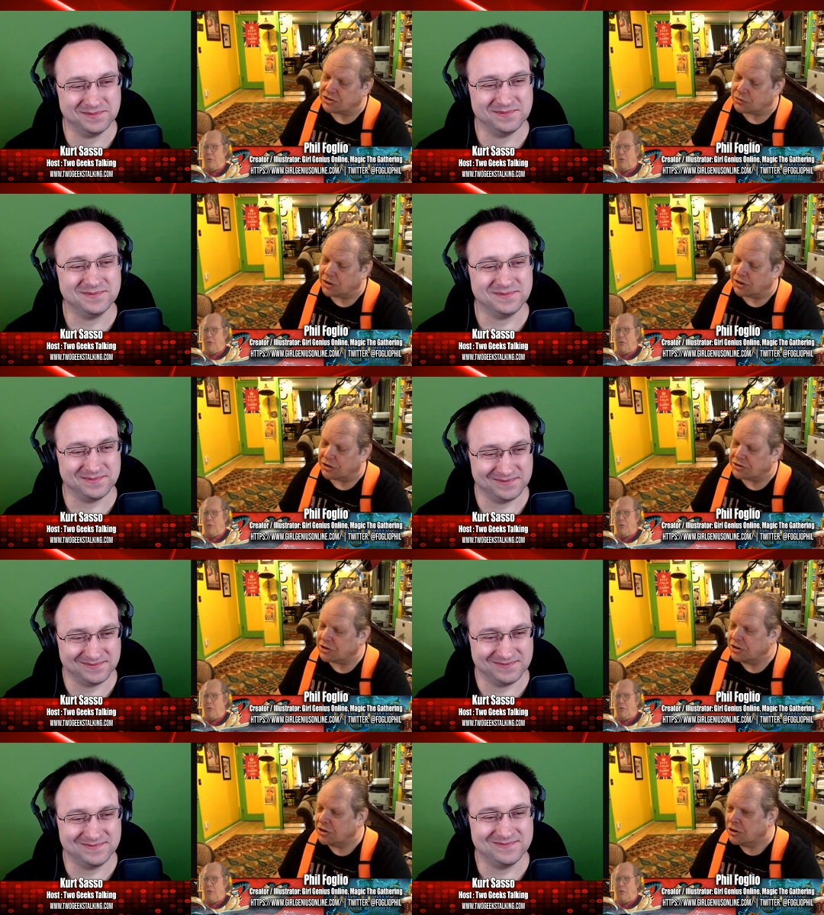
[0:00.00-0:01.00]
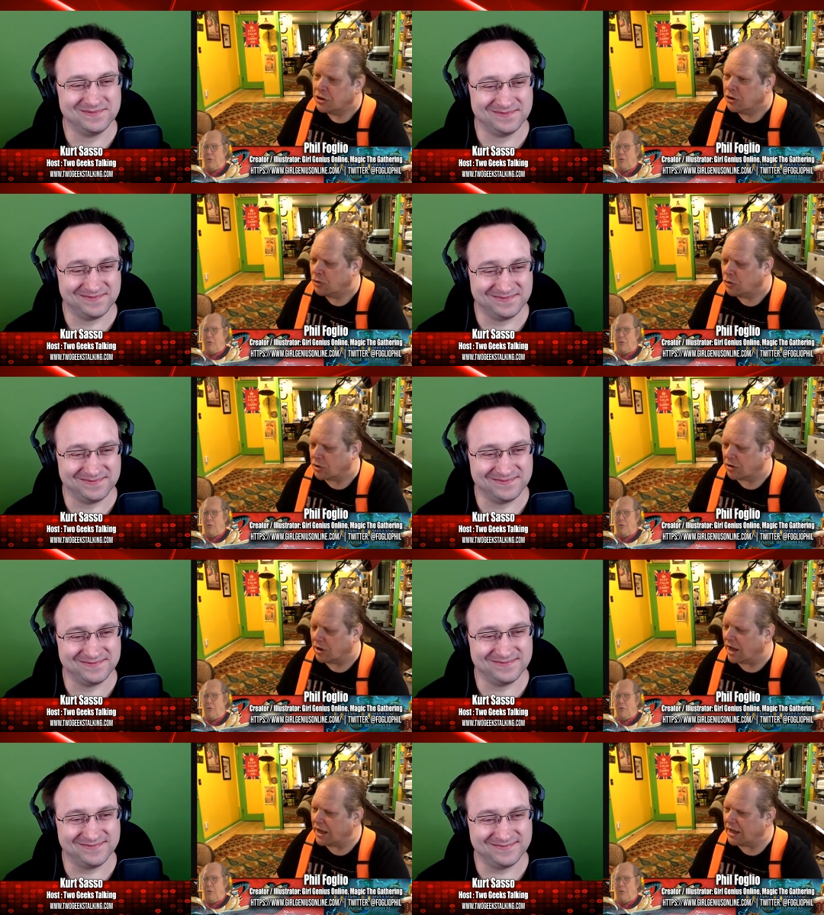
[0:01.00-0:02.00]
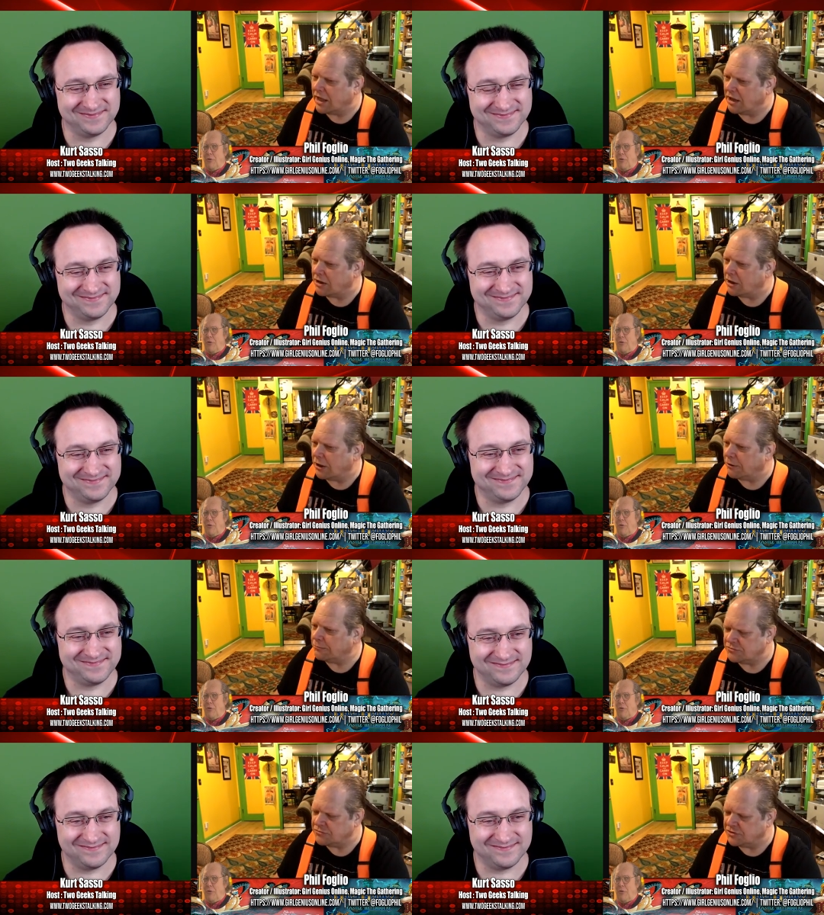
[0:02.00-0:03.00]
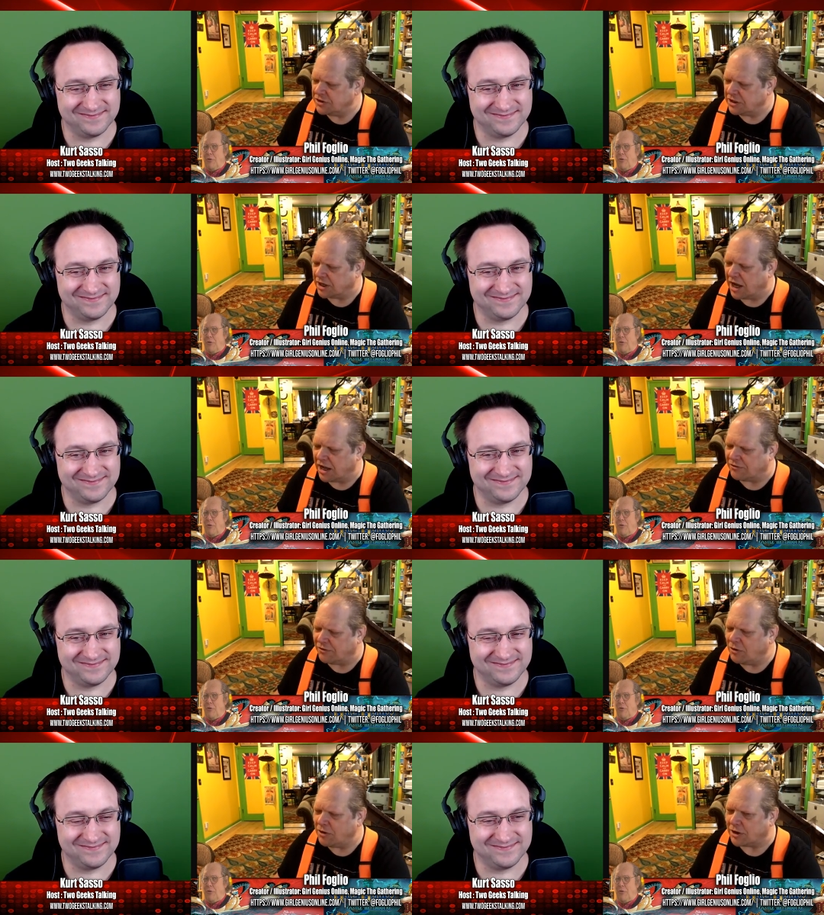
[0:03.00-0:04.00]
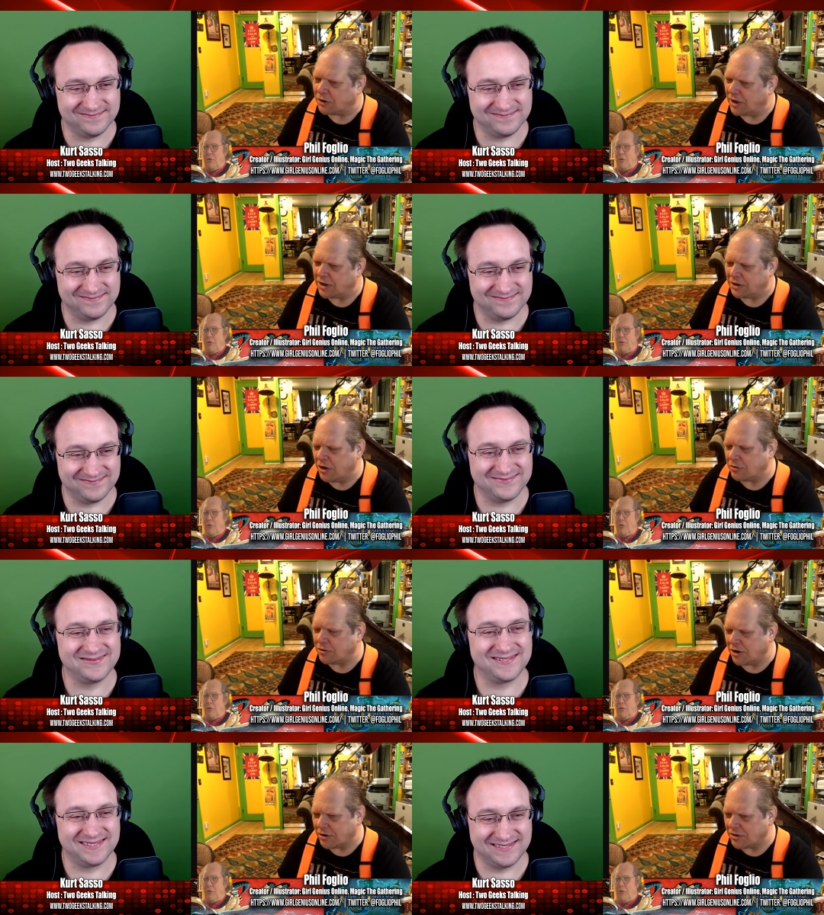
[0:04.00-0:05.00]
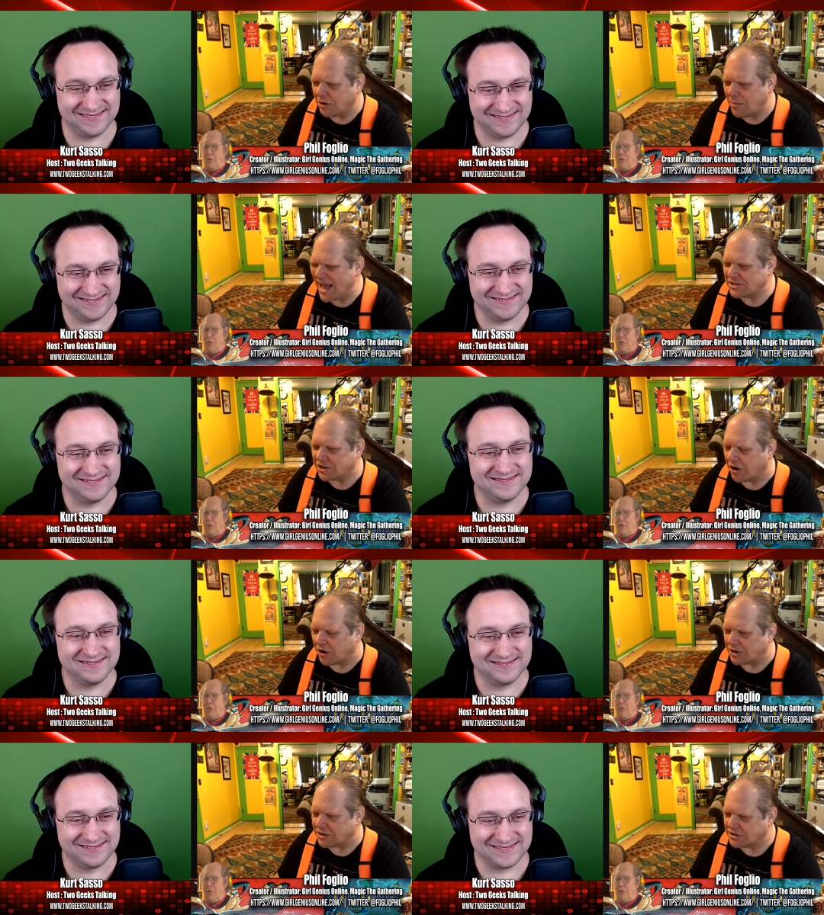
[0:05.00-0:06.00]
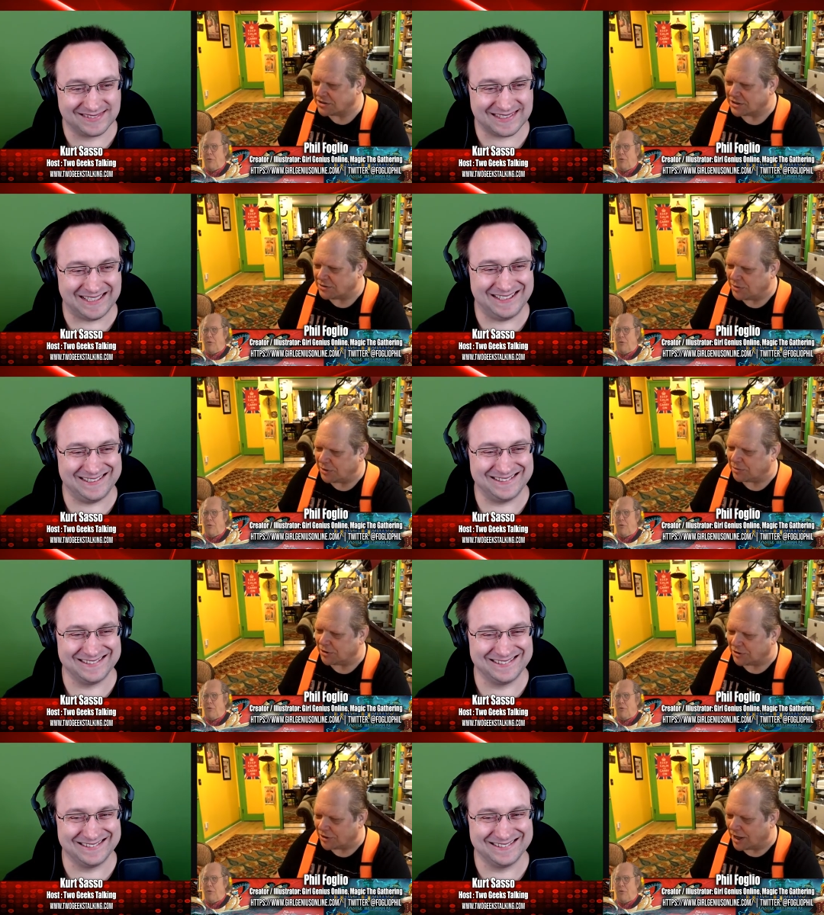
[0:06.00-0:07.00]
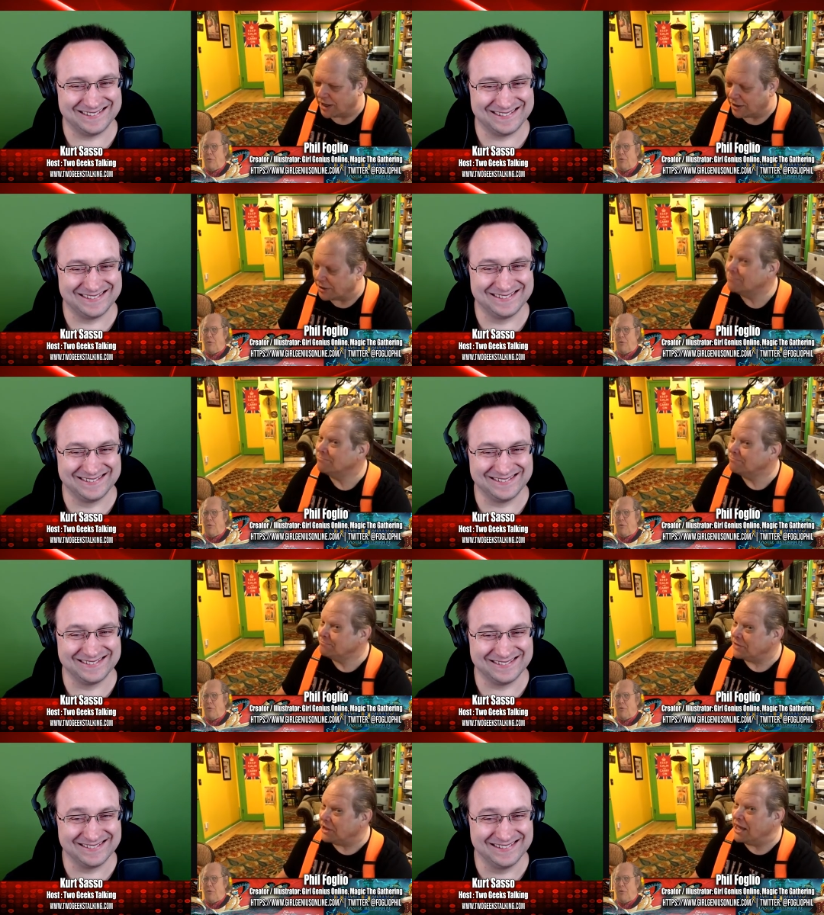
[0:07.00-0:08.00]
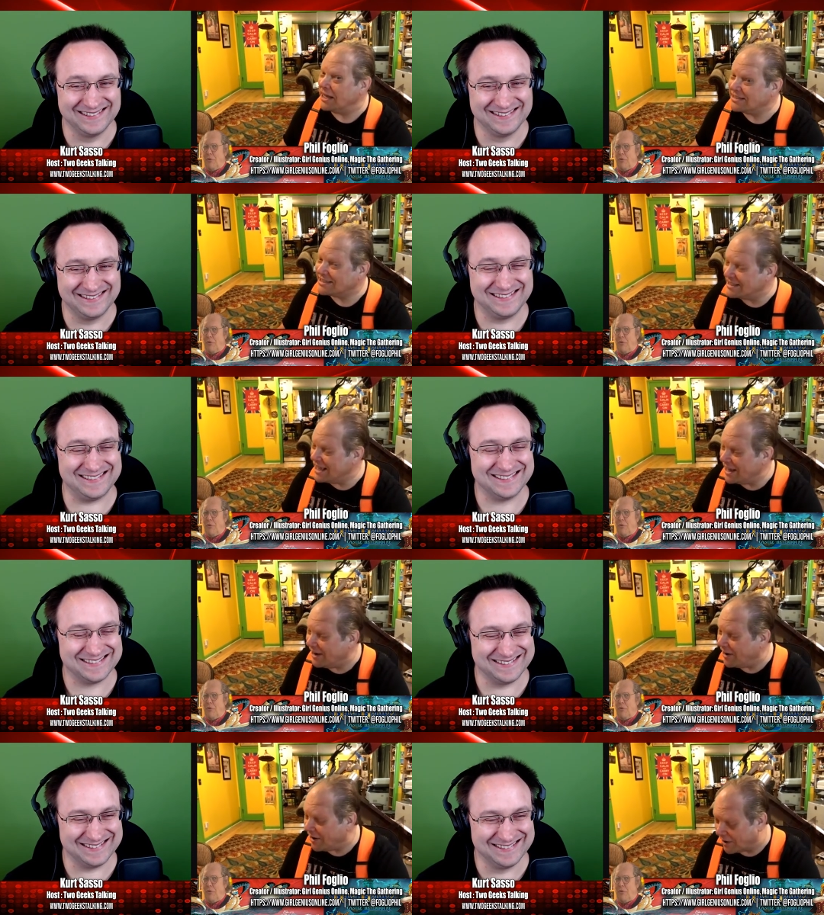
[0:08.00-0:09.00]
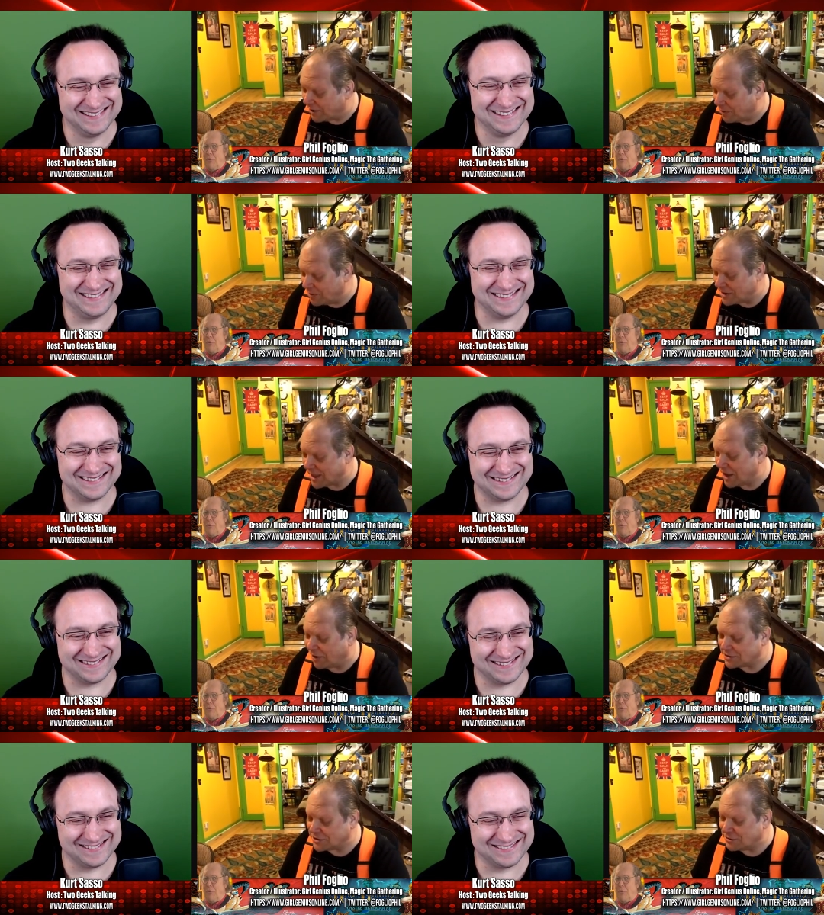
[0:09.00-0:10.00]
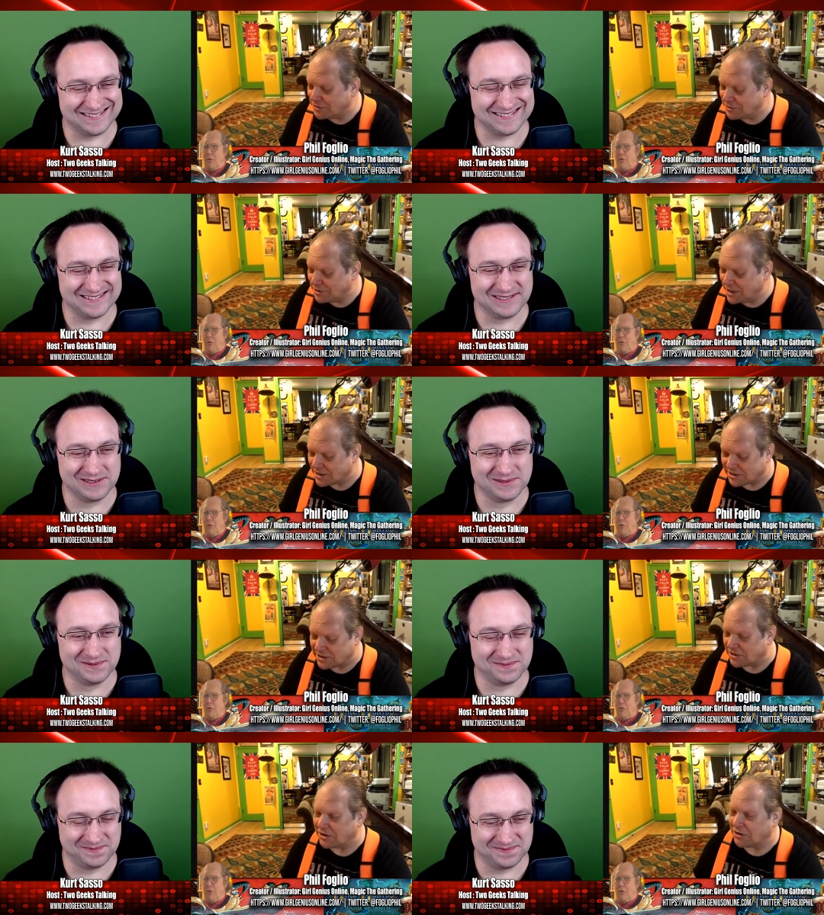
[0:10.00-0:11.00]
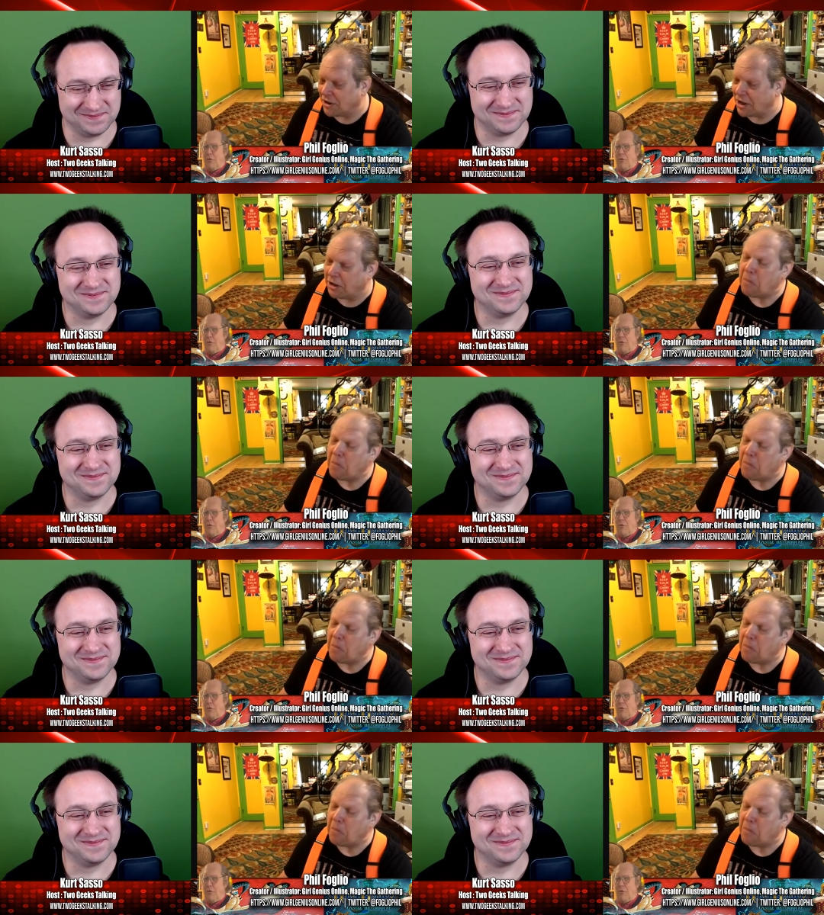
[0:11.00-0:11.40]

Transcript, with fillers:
Speaker 1: readers who are like, you know, Phil and Kaja Foglio, I know they're they're magic artists, and people are like, yes, they are, but they also do this, and they're like,